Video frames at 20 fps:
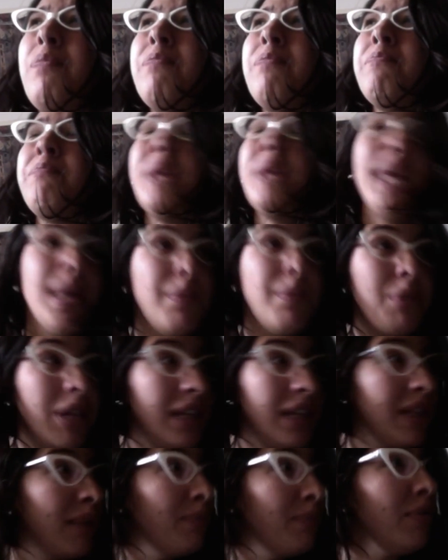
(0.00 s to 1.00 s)
people
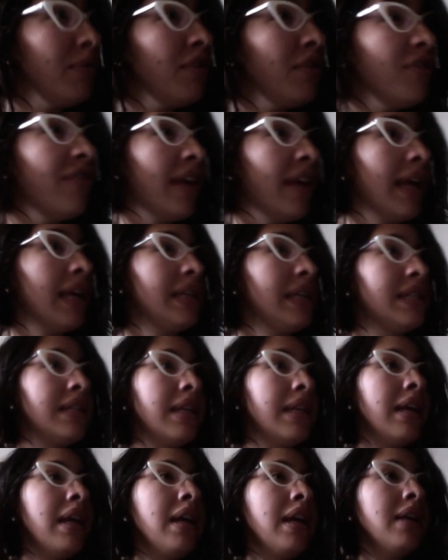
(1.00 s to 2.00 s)
at the movies,
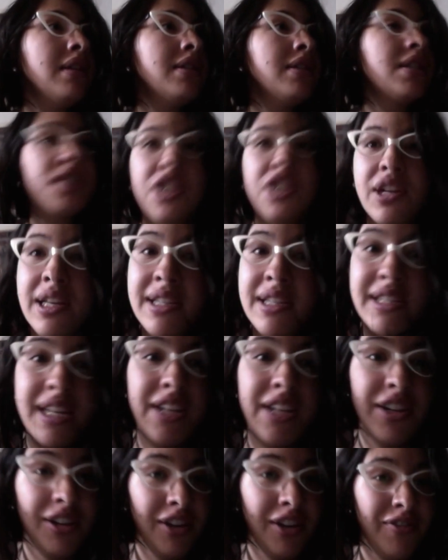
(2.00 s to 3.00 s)
students at
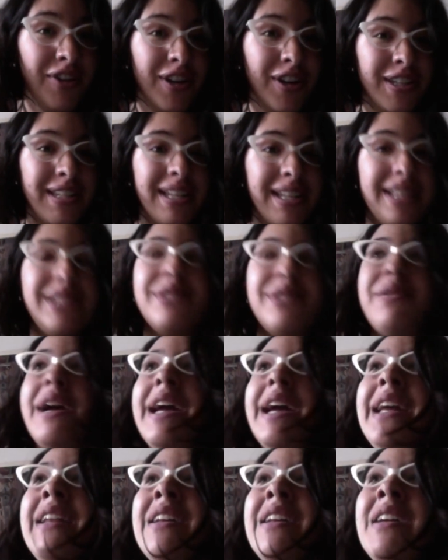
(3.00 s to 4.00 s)
universities,
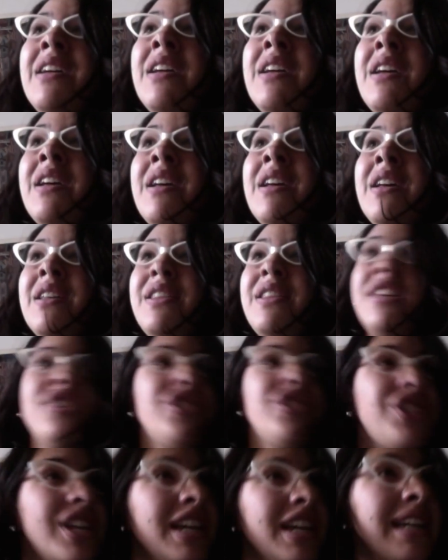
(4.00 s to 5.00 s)
right? The
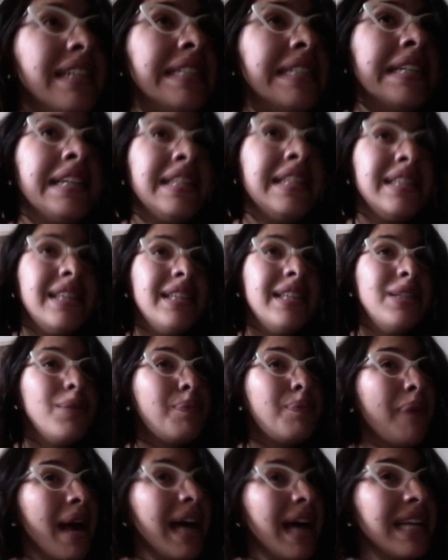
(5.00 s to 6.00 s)
shit that the
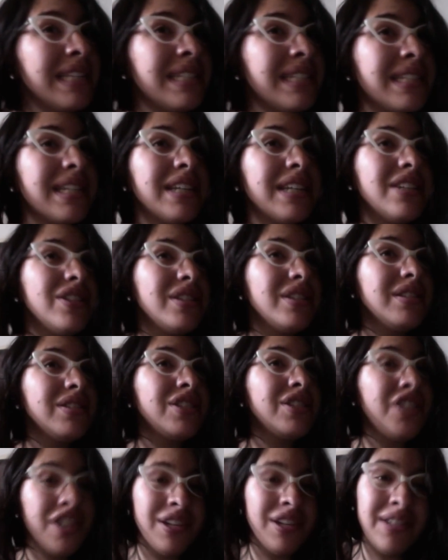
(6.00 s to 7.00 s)
past
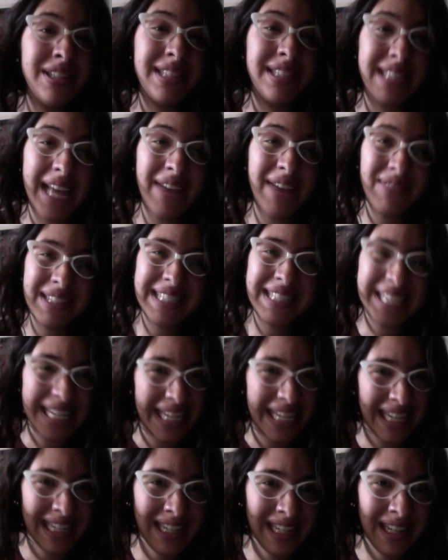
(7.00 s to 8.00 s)
June
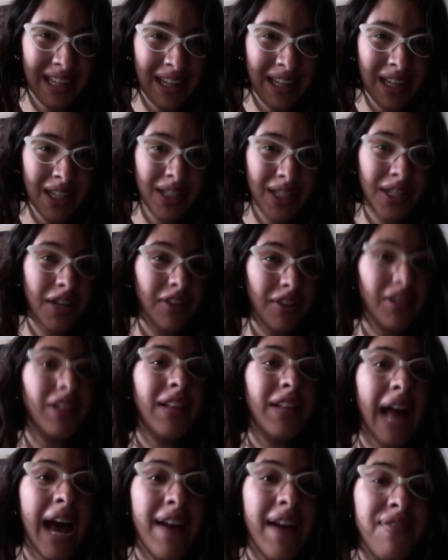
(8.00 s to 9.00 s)
17 took the
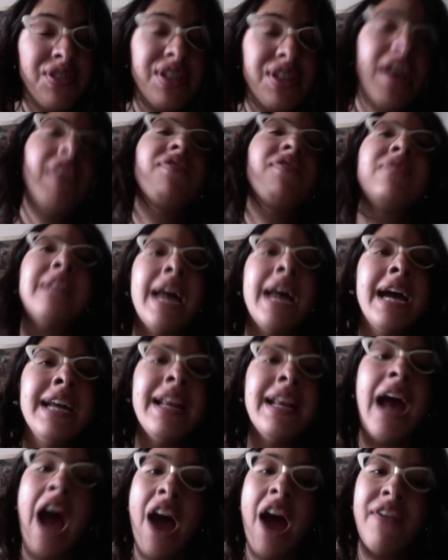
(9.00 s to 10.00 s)
lives of 9
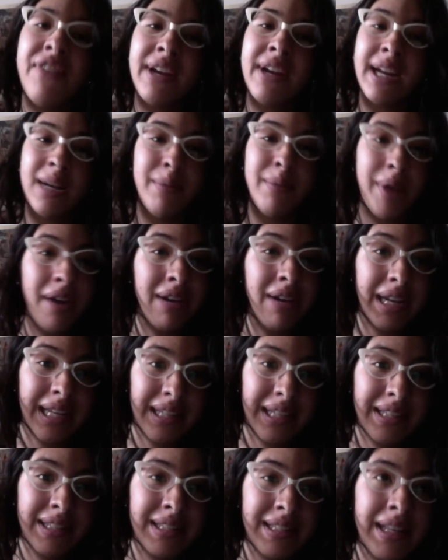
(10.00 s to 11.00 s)
African
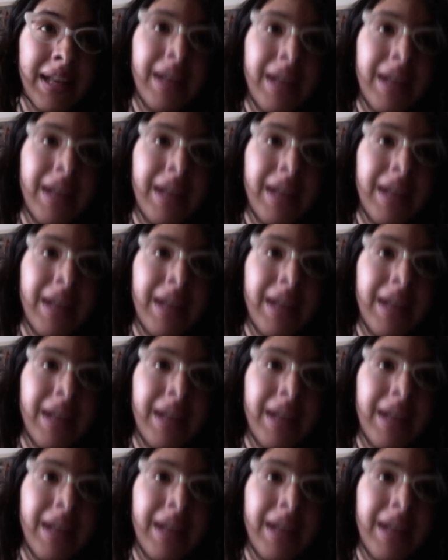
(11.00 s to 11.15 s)
Americans